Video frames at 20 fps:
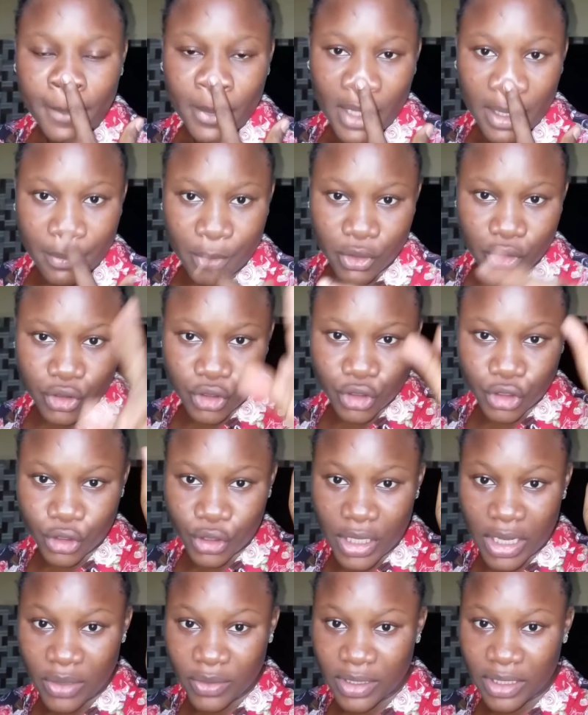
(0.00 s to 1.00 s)
I'm going to show you
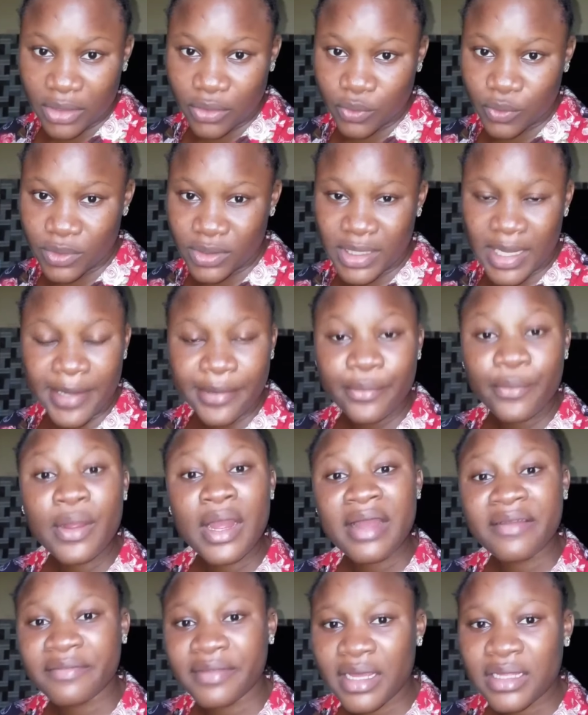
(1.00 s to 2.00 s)
how that looks. I don't
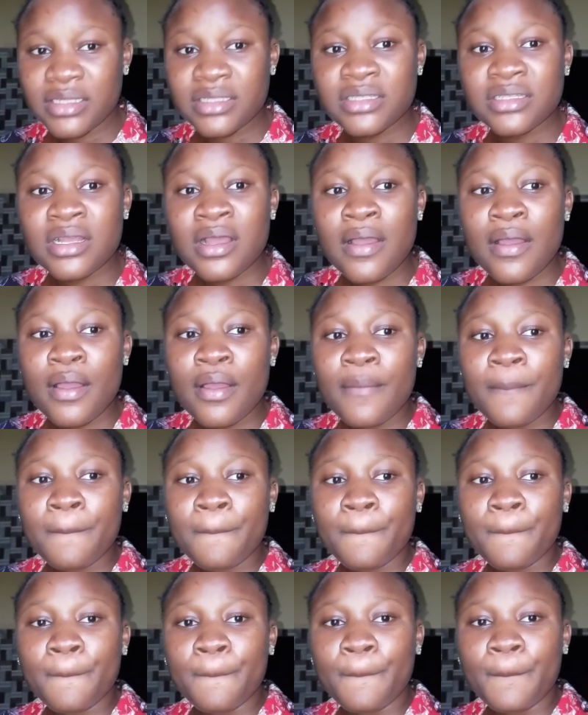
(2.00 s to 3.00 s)
have that,
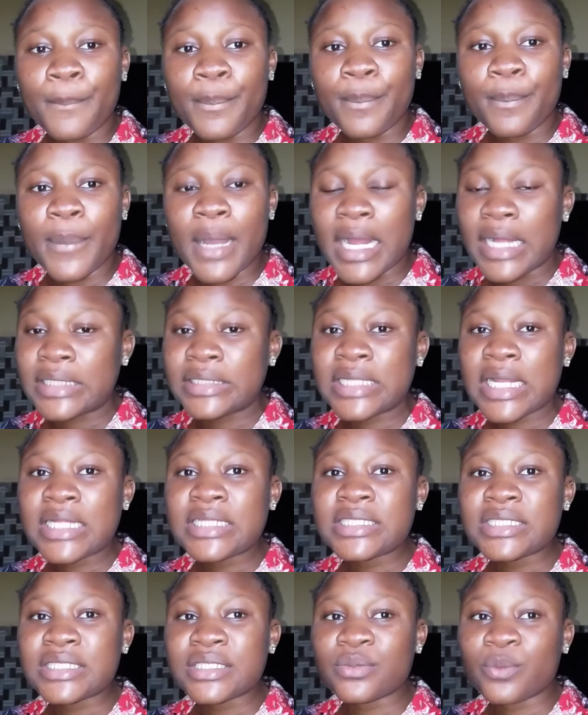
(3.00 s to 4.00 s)
and
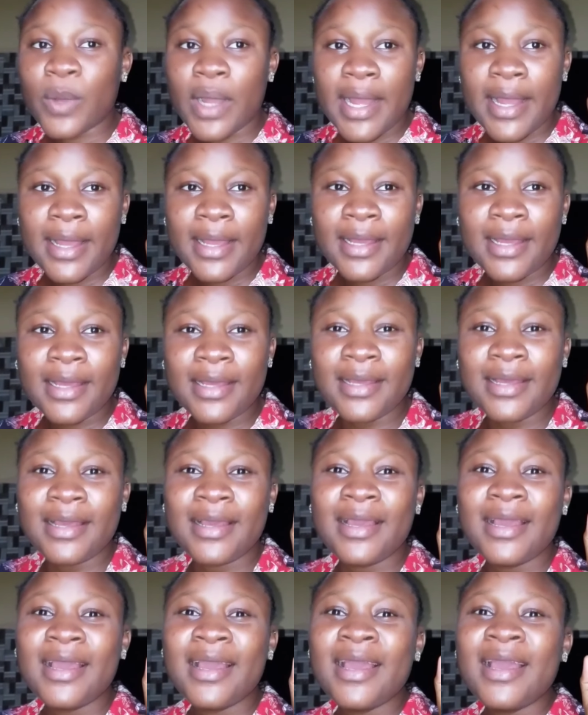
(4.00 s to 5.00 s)
that is why
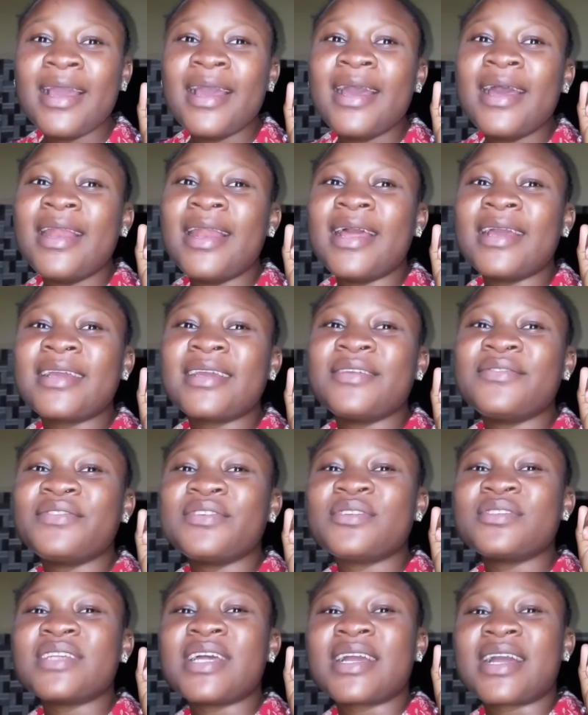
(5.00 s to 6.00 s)
like it
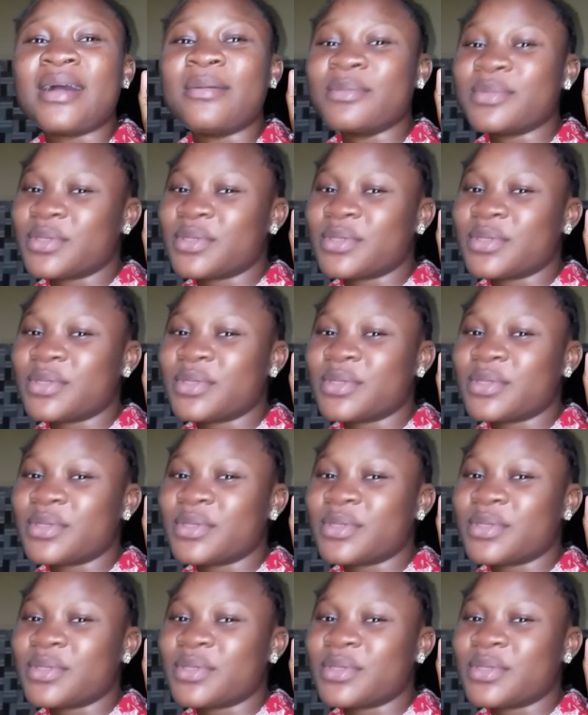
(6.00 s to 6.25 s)
feels like I'm